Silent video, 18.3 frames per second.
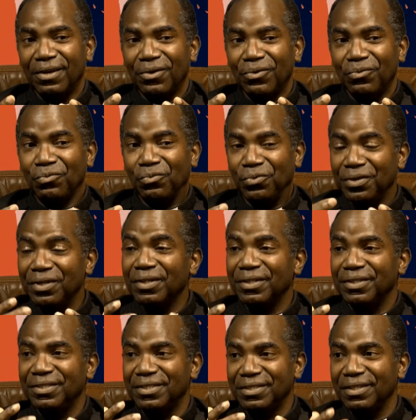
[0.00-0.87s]

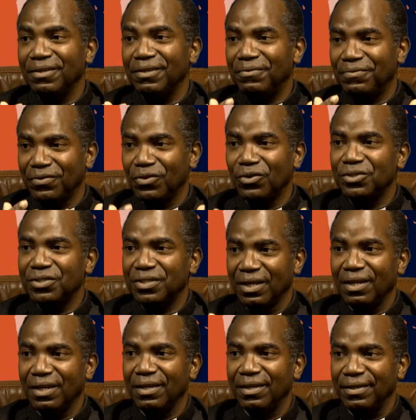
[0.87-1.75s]
really see
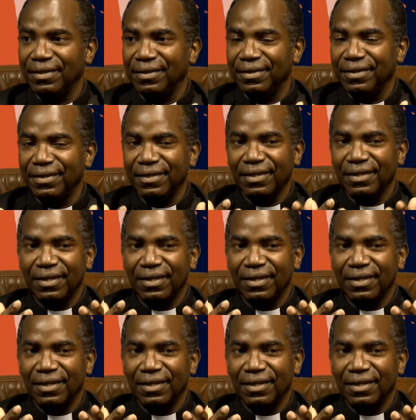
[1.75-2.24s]
firsthand